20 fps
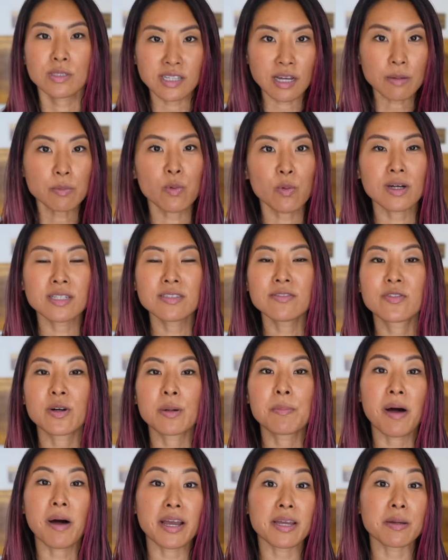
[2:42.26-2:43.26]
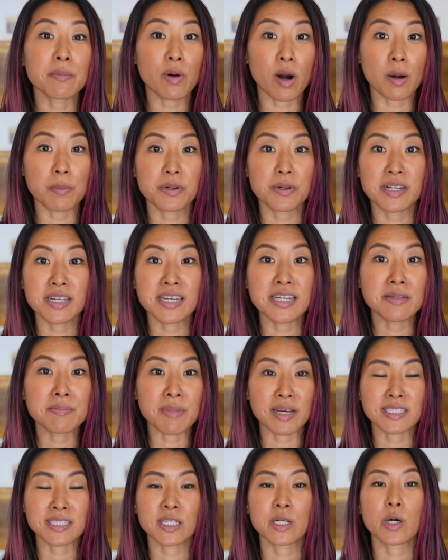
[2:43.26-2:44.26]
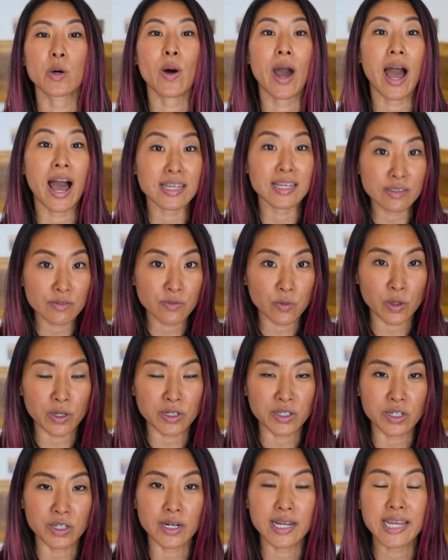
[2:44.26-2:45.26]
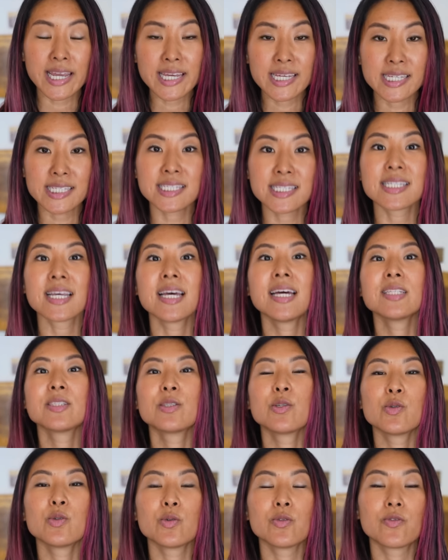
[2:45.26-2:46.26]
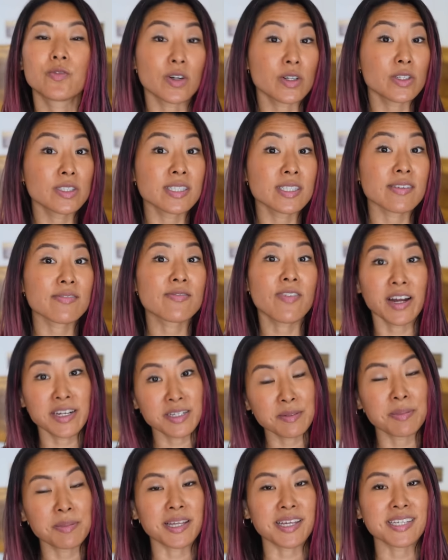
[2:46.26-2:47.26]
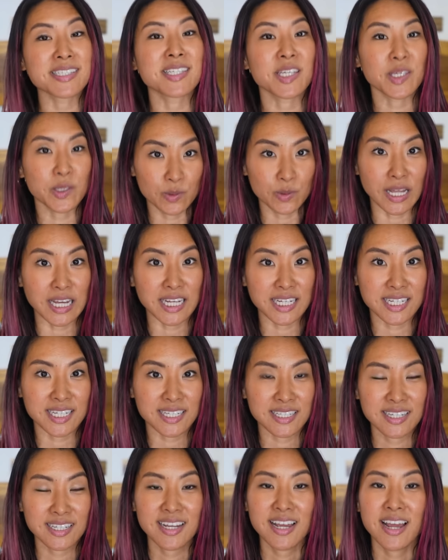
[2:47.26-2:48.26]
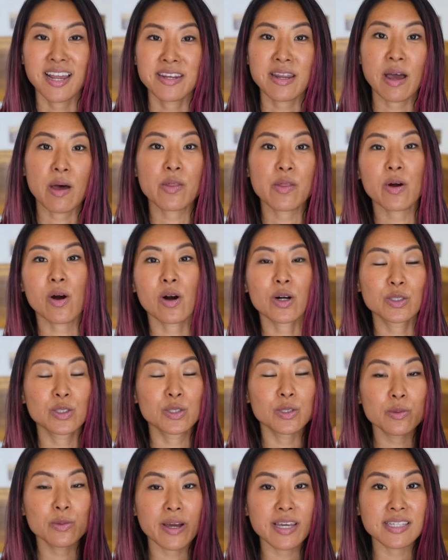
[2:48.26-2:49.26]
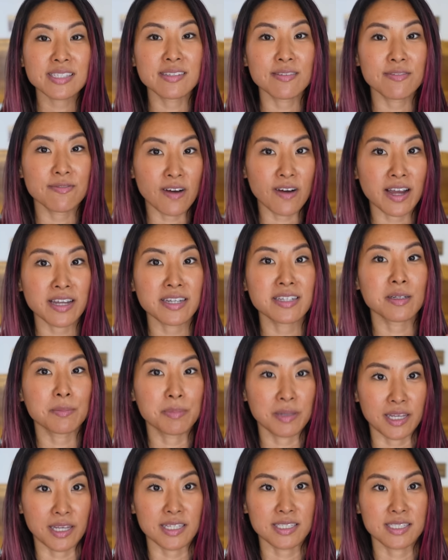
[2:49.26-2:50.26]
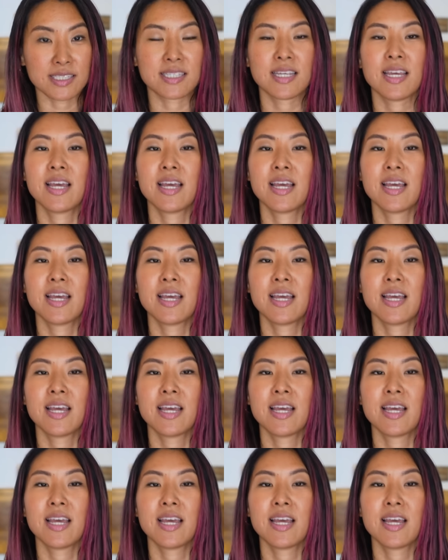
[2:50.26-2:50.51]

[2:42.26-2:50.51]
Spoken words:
step one for buying property in Mexico as a foreigner is to first find a place you like. Now there are two ways to find a place.